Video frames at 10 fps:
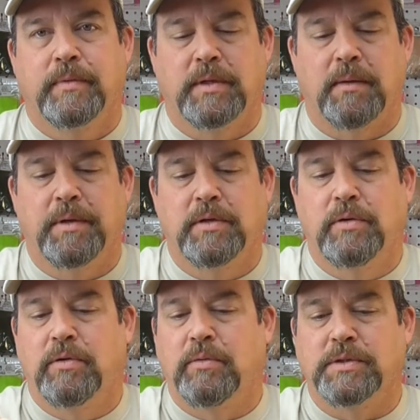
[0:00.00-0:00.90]
dubbing
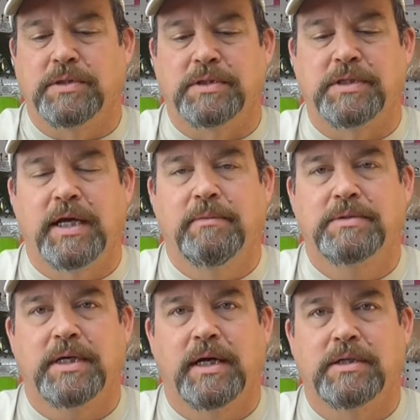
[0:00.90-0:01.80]
noodle was the same
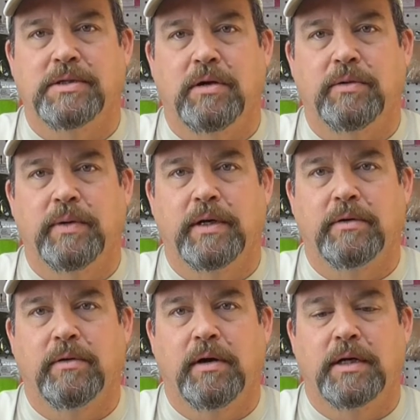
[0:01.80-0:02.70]
size all the way
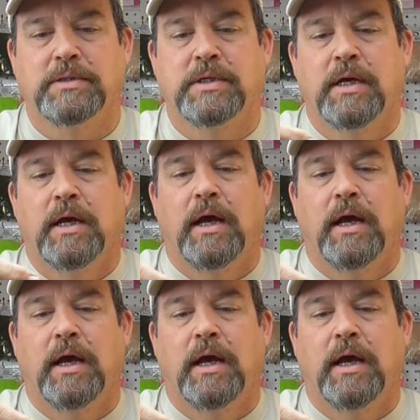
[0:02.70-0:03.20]
across,